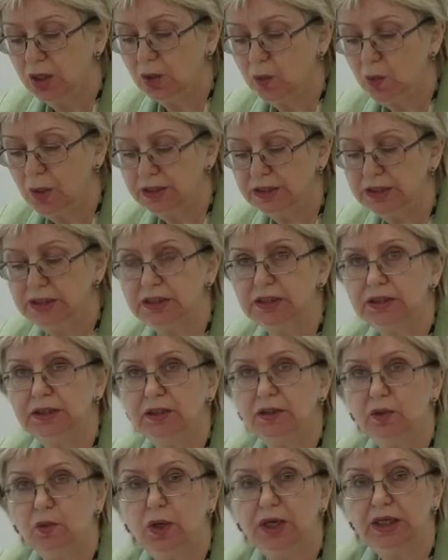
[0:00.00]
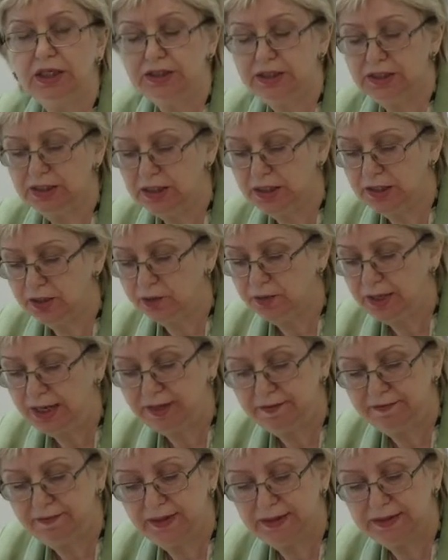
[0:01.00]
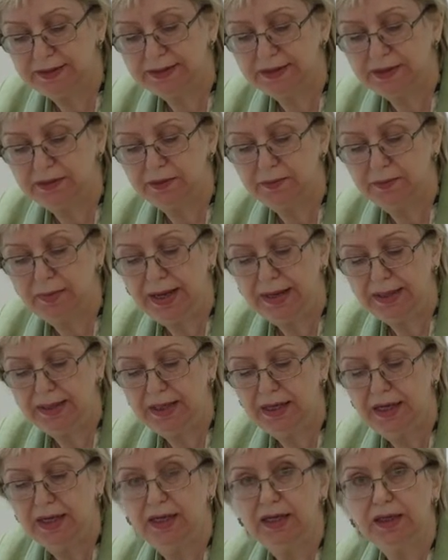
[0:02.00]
quantity, quality, relevance, and manner,